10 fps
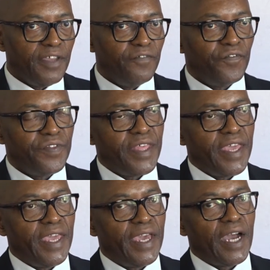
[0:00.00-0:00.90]
if
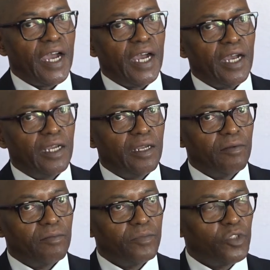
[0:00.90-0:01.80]
there are
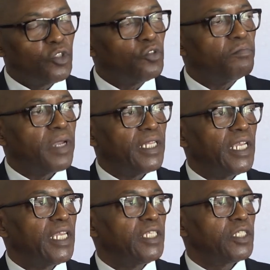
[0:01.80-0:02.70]
too
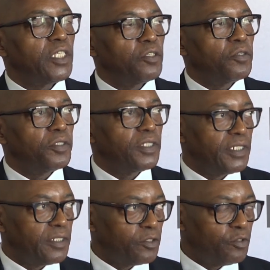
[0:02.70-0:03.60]
many
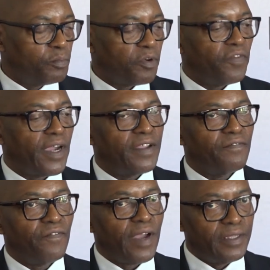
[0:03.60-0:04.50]
institutions who
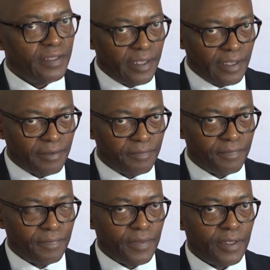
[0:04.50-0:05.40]
provide funding
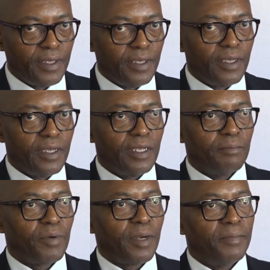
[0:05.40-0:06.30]

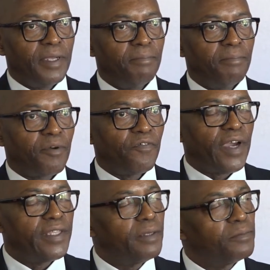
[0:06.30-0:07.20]
and probably
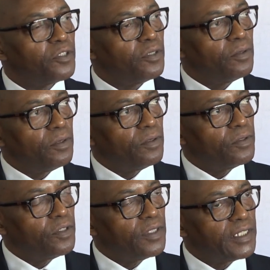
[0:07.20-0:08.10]
provide them
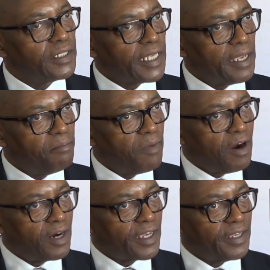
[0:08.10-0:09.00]
to the same
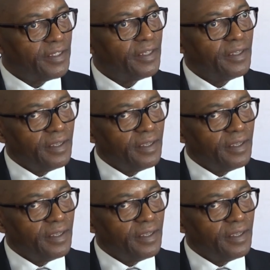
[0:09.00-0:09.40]
market,